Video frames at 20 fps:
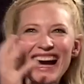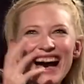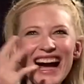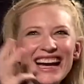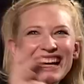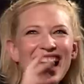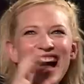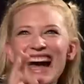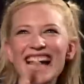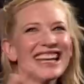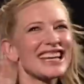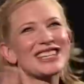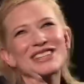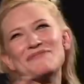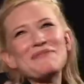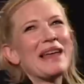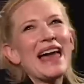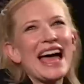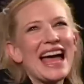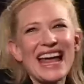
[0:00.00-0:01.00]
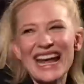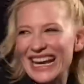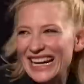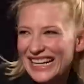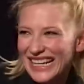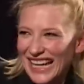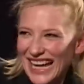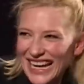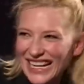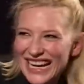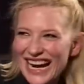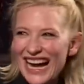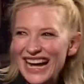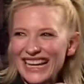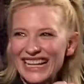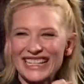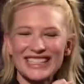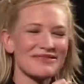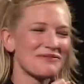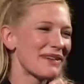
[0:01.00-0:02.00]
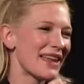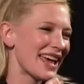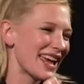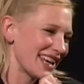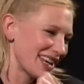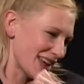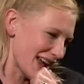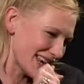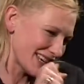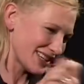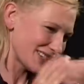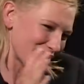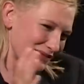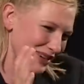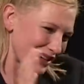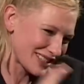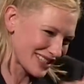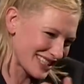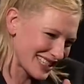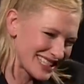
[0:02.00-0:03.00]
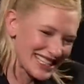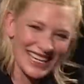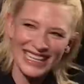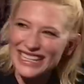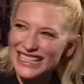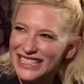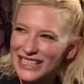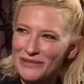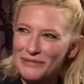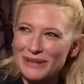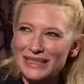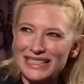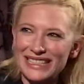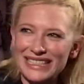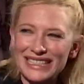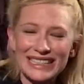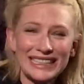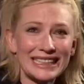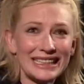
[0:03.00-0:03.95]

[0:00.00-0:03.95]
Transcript: I can't explain. I can't ex train, I just watched the Teletubbies.